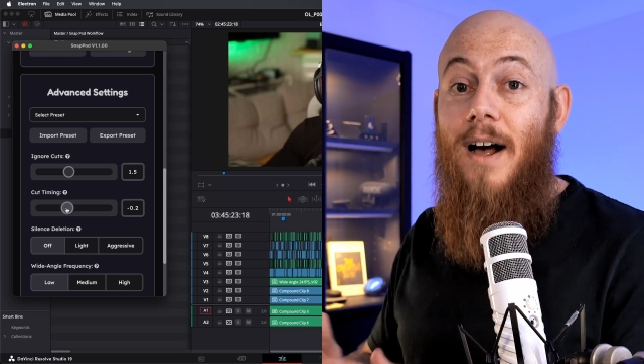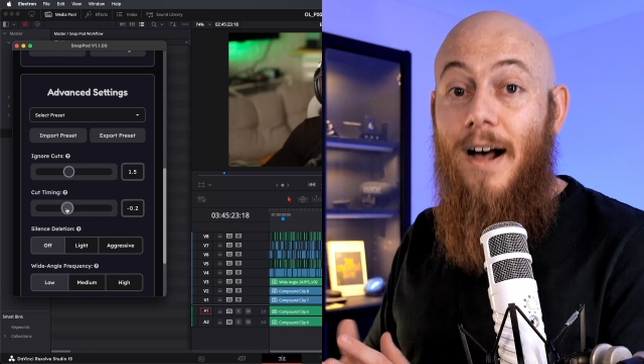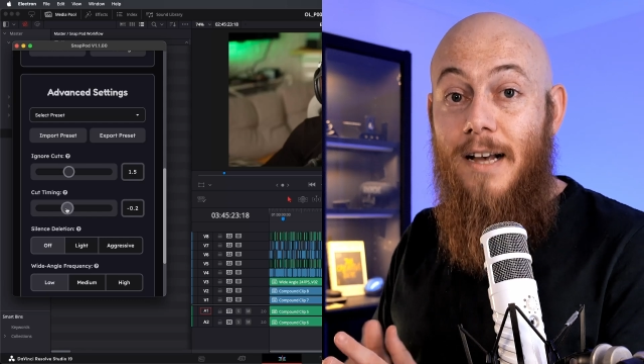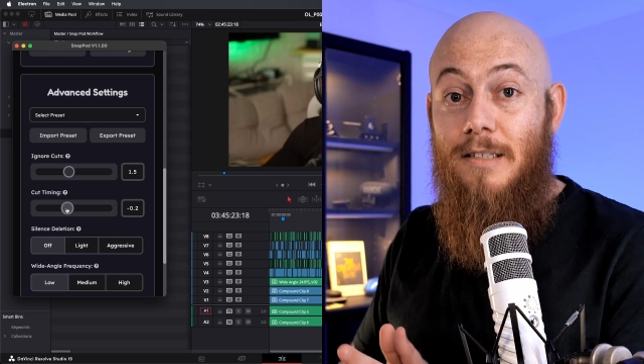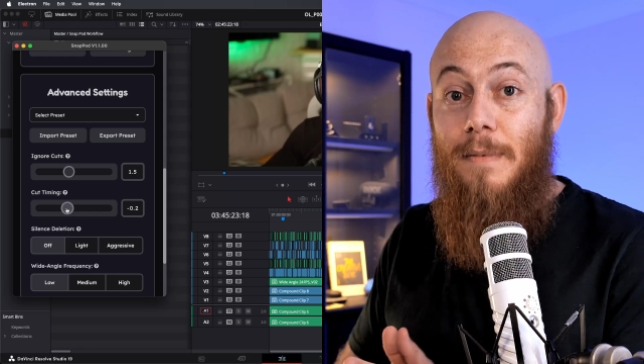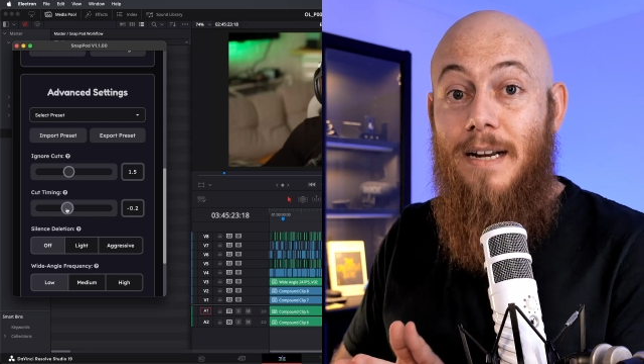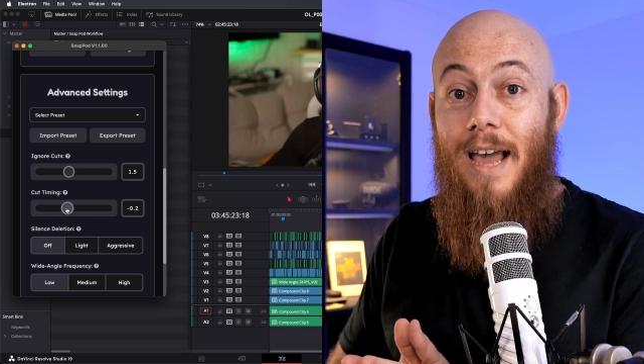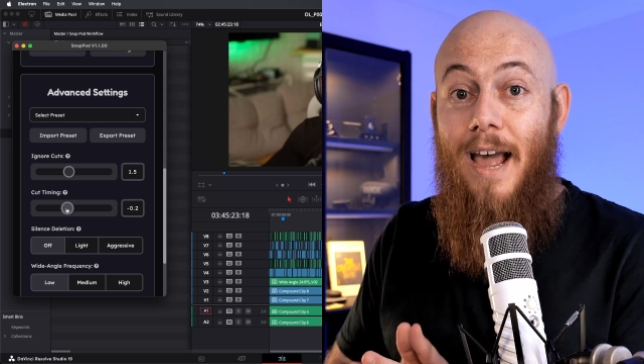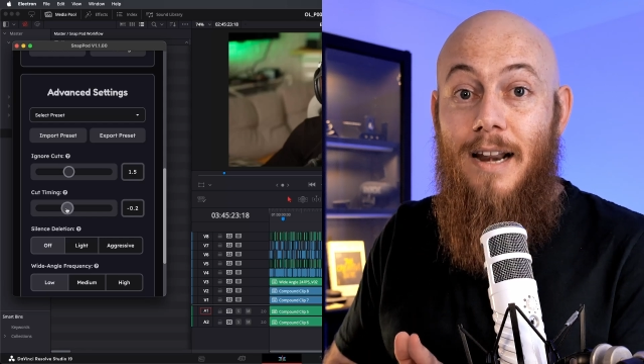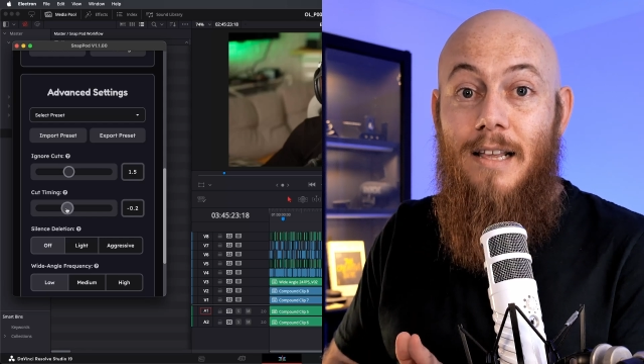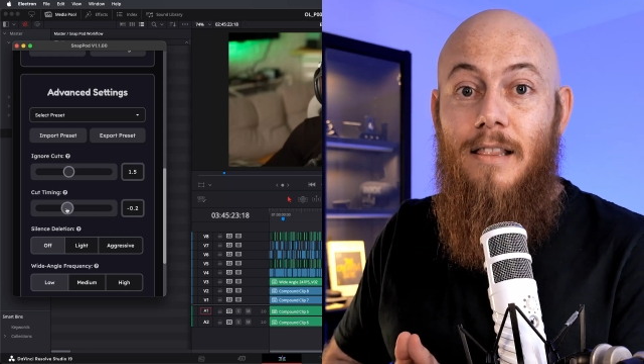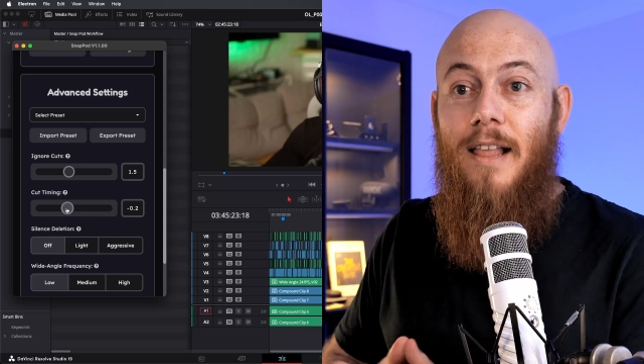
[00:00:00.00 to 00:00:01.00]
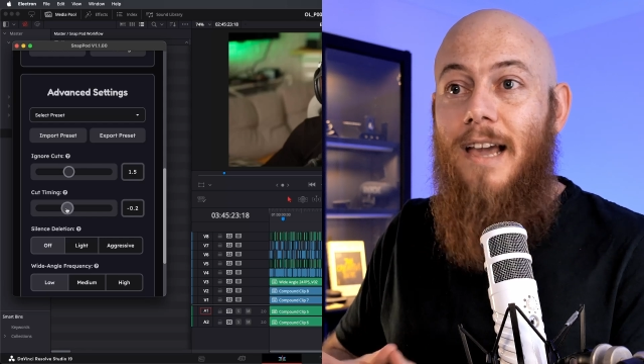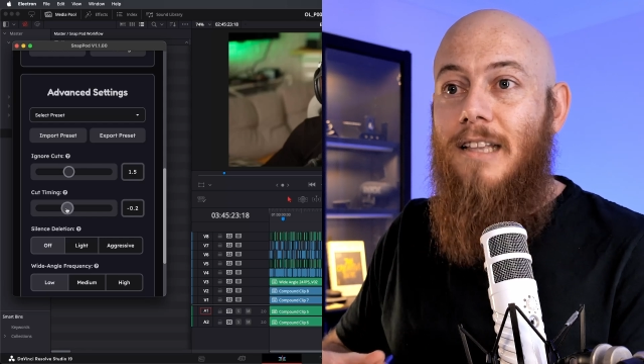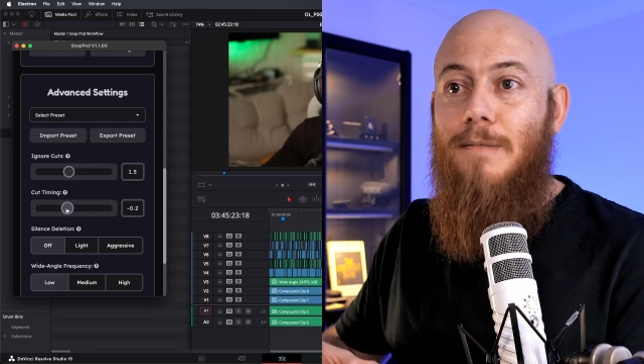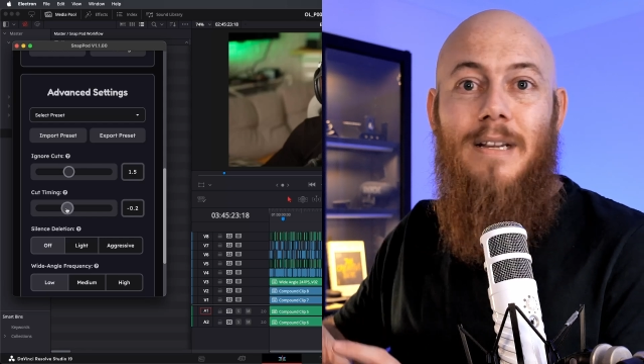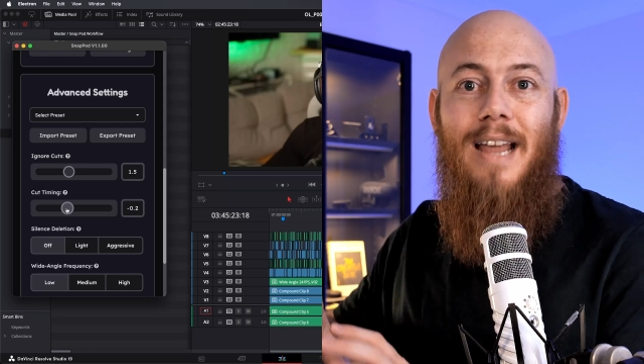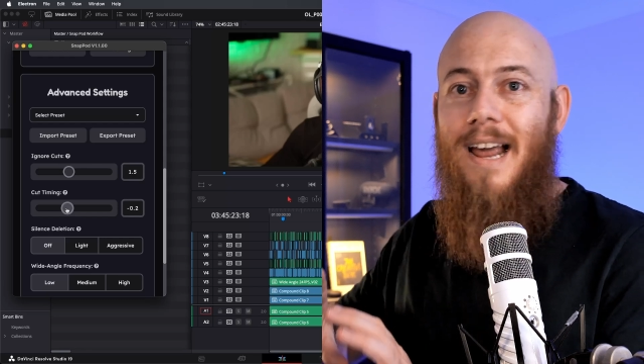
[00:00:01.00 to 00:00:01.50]
asked me to edit like
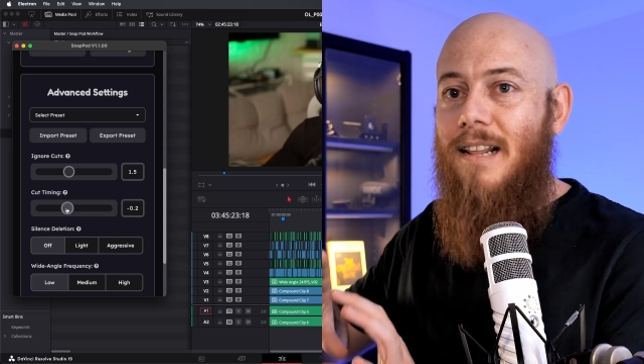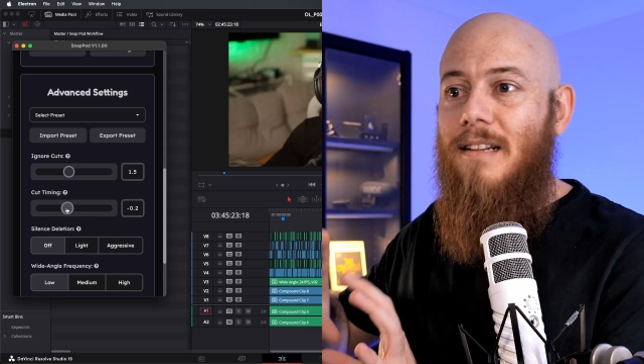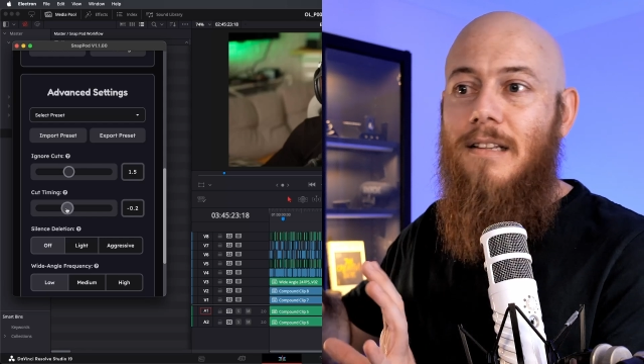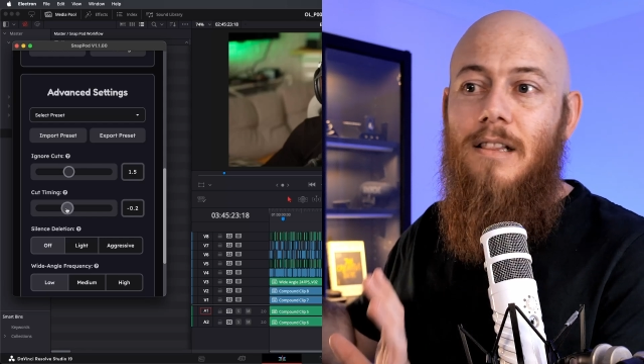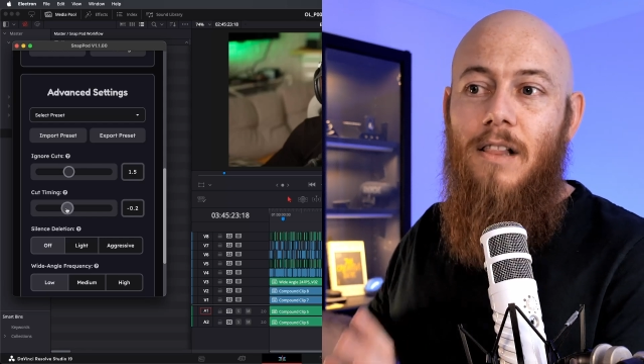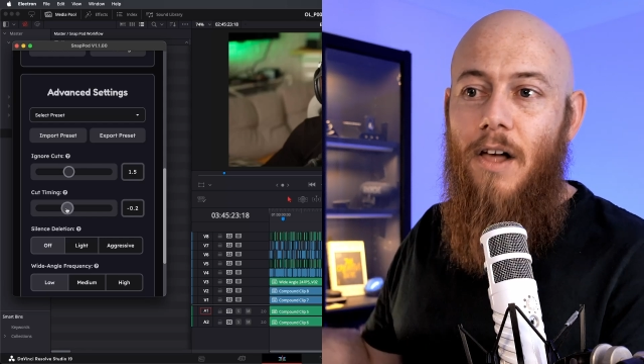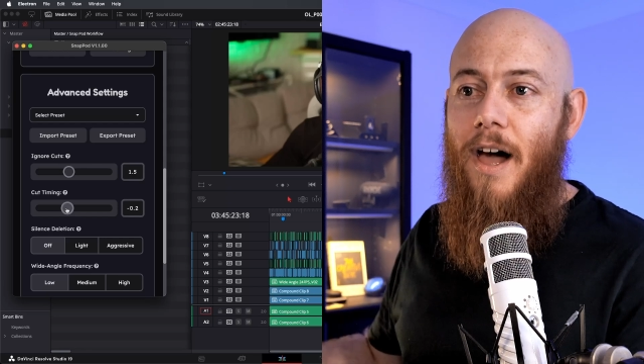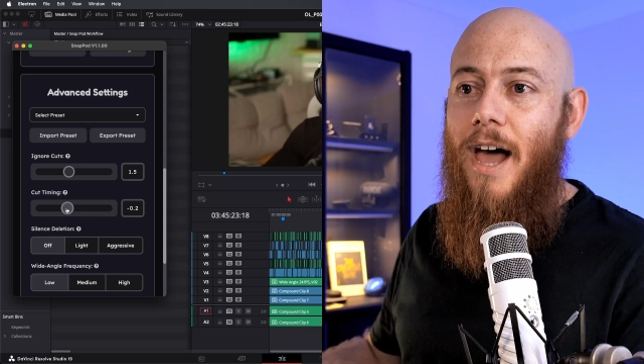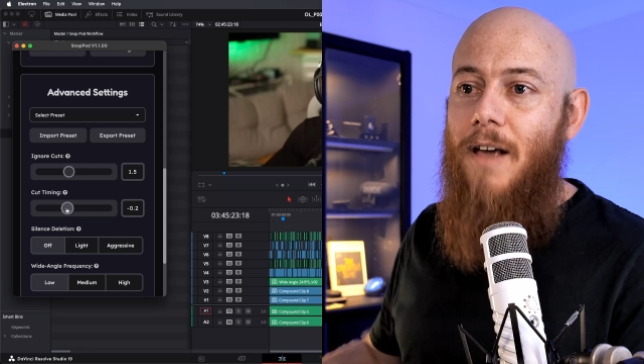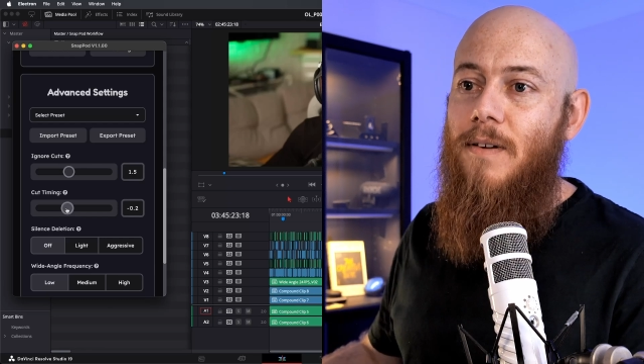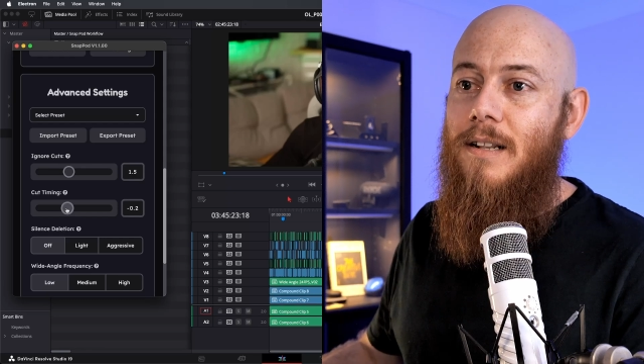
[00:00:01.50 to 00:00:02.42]
it's been edited live.